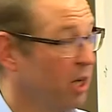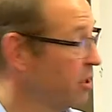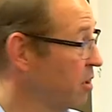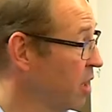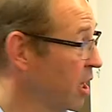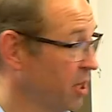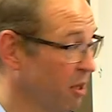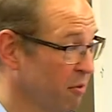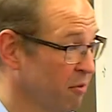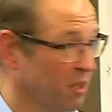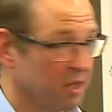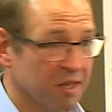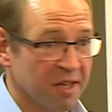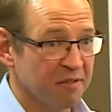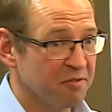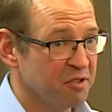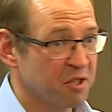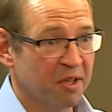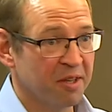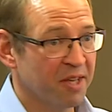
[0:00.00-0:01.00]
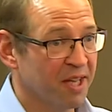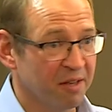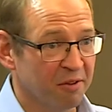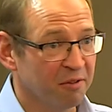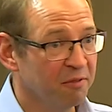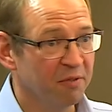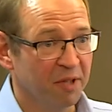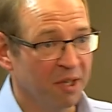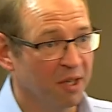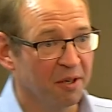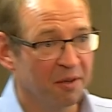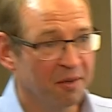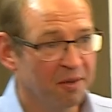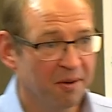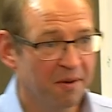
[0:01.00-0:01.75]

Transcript: I d- I don't think they'd have signed that off, no.